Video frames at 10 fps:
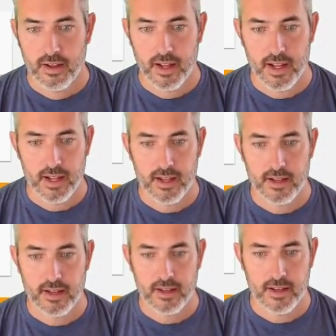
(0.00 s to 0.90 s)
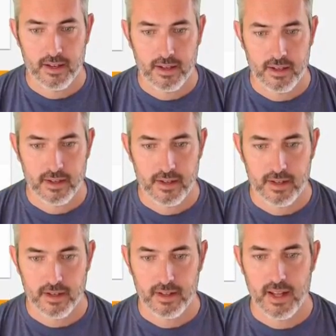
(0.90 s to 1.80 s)
And
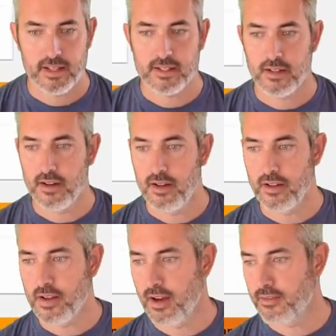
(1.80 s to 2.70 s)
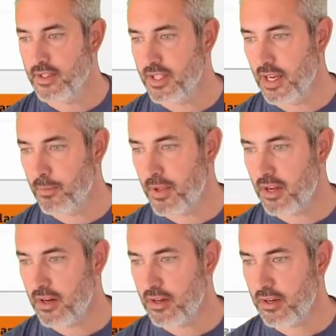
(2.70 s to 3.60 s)
that's all you have to set up
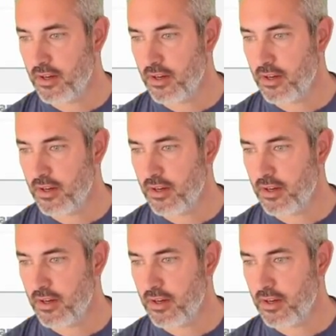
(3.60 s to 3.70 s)
here.